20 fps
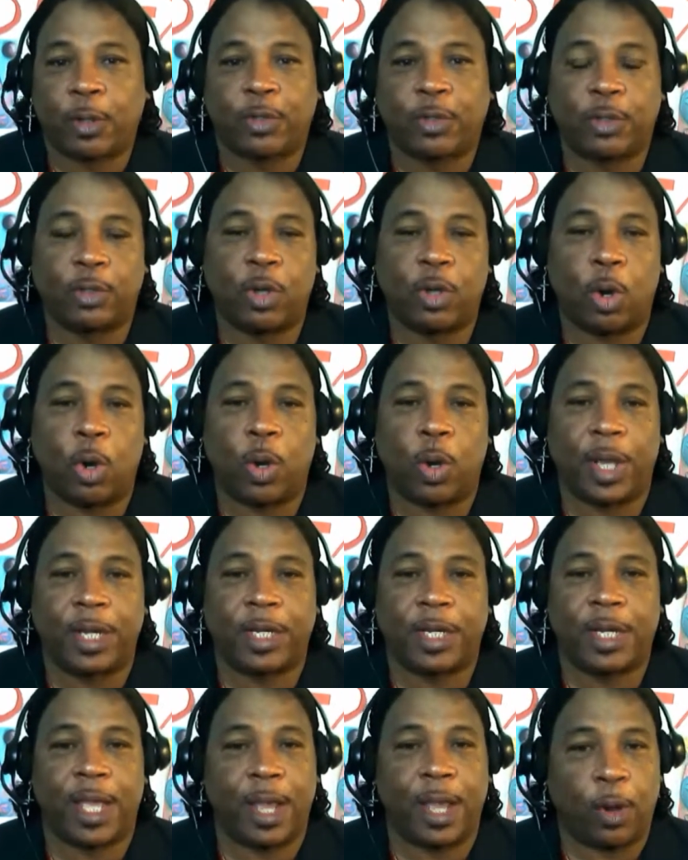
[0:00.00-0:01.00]
to go
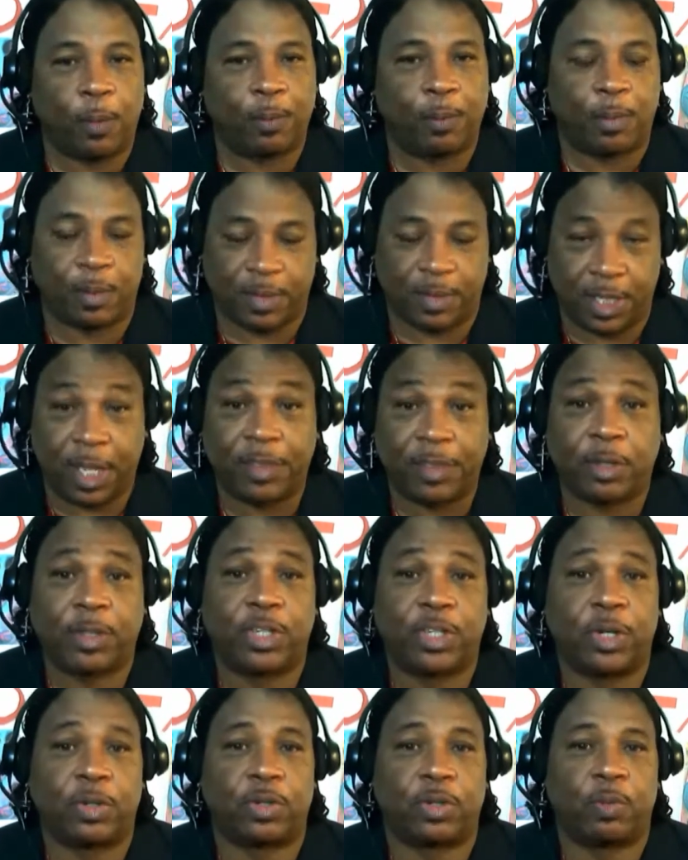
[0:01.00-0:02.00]
and help the other
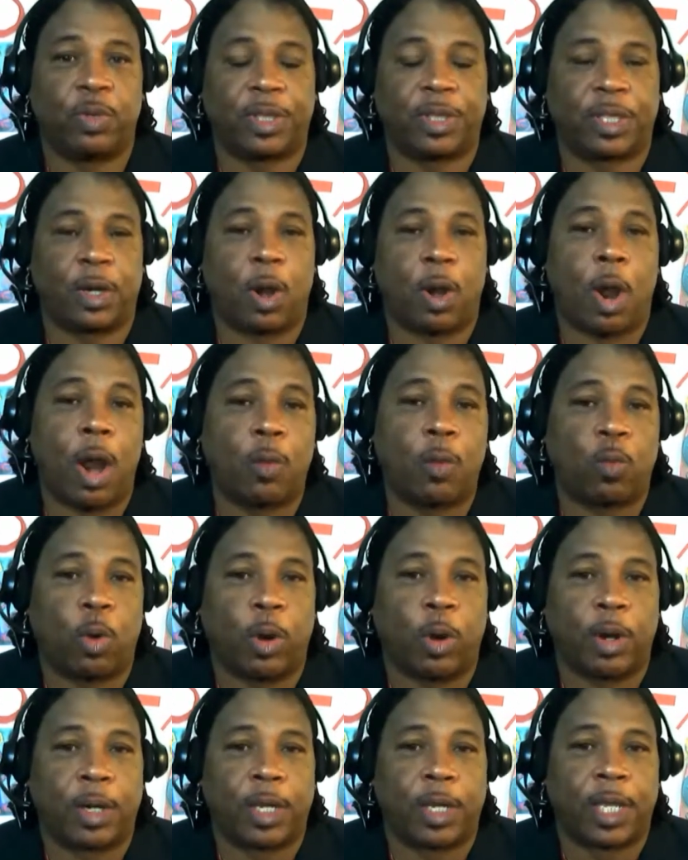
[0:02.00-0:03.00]
children with their artwork.